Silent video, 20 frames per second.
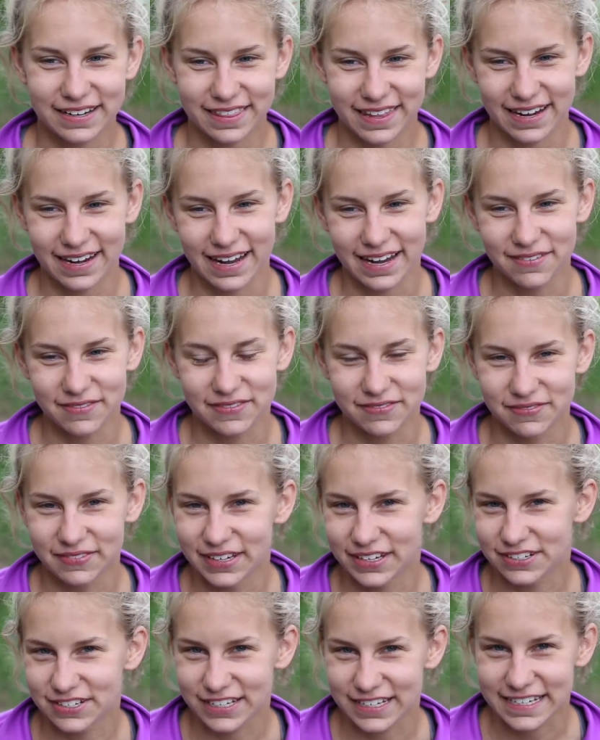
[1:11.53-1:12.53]
than I'm
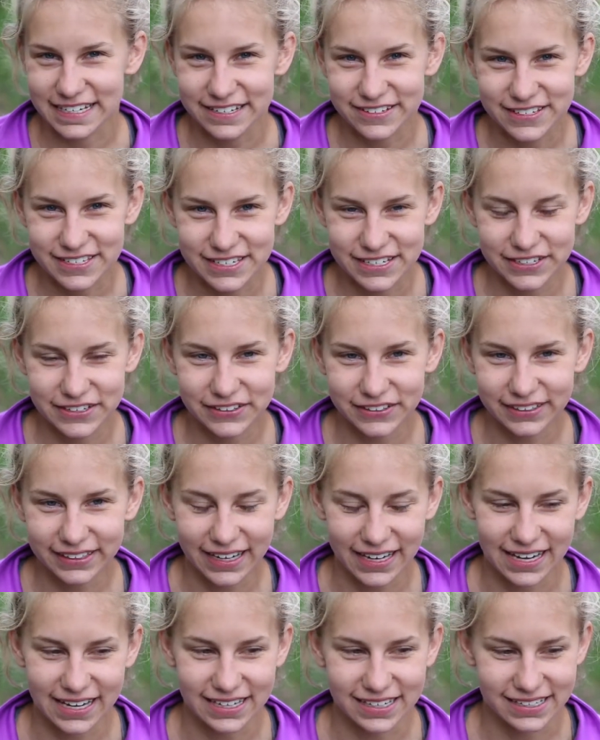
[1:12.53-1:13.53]
usually used to,
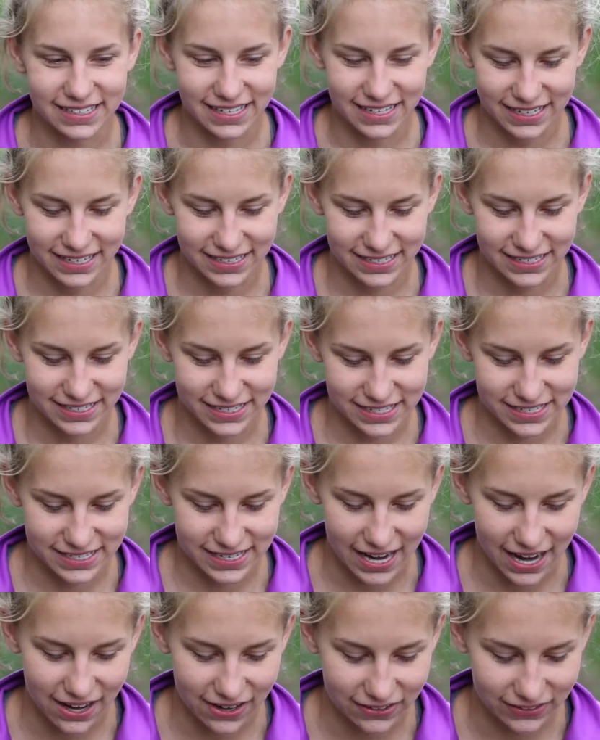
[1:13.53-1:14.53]
and just
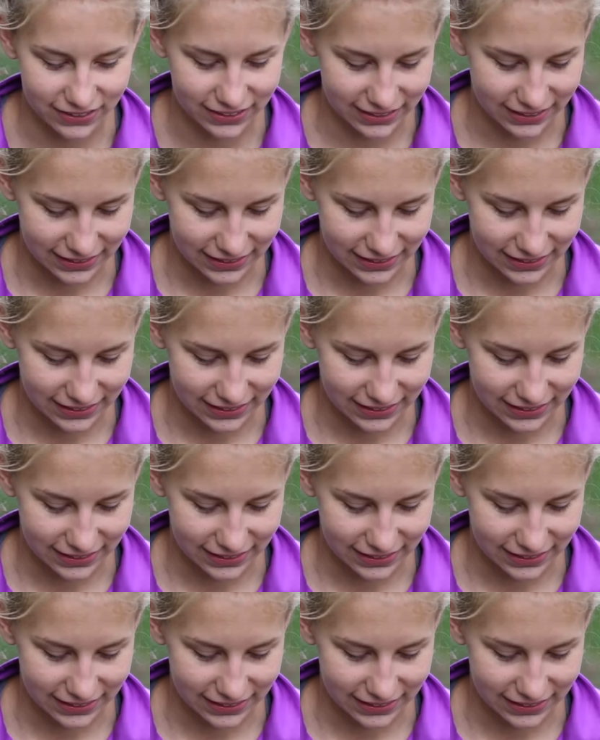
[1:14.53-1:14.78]
how